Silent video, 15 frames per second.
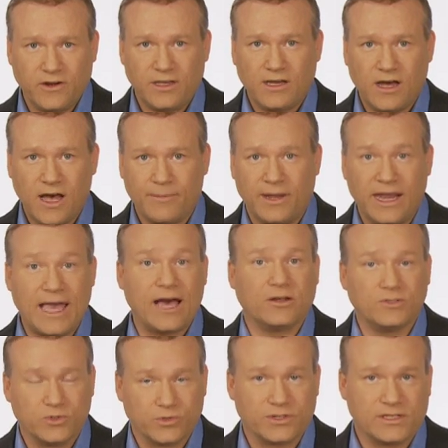common
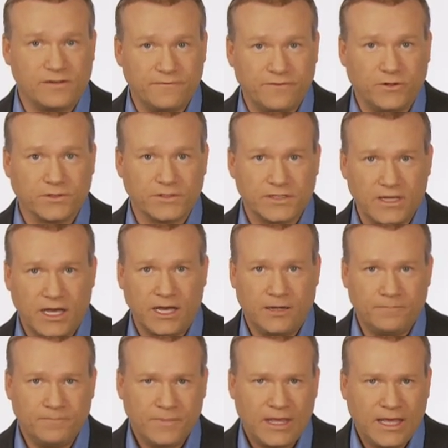outdoors in full sun.
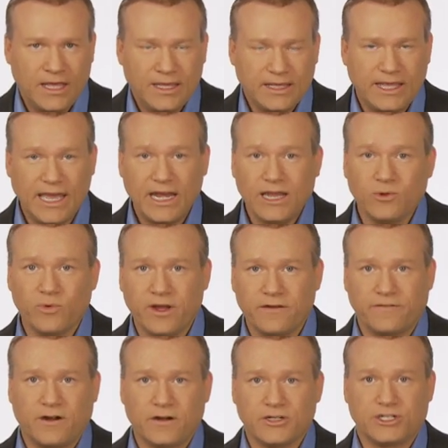Getting rid
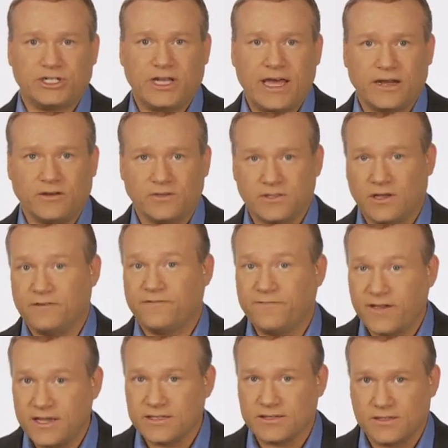of harsh shadows on
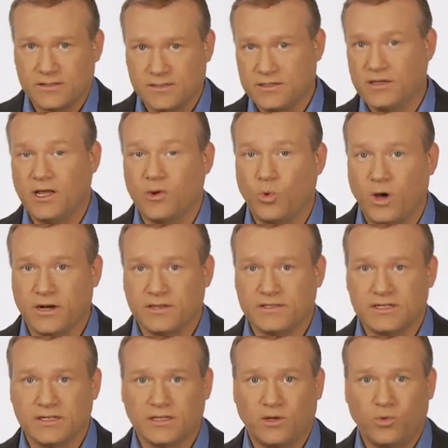faces and unwanted
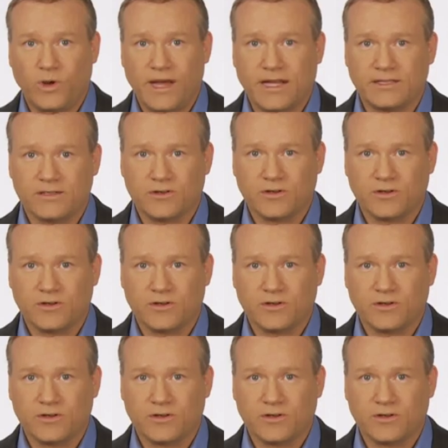silhouettes are